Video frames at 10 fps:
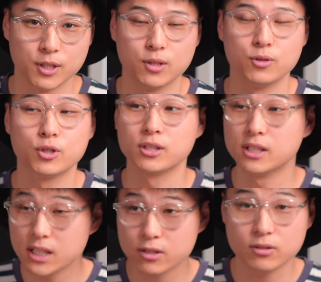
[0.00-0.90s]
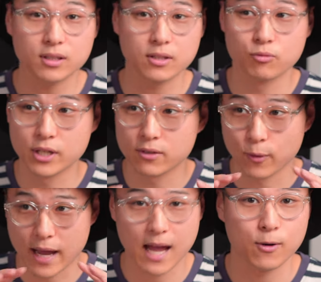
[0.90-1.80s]
You could literally read
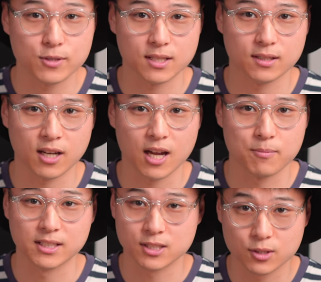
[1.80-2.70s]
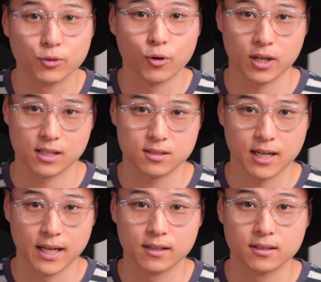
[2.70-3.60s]
for hours at a time and still not get
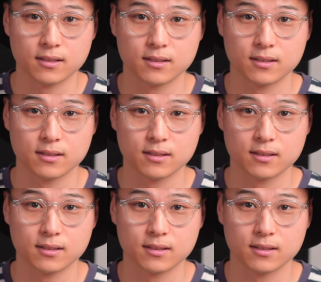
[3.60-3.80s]
tired.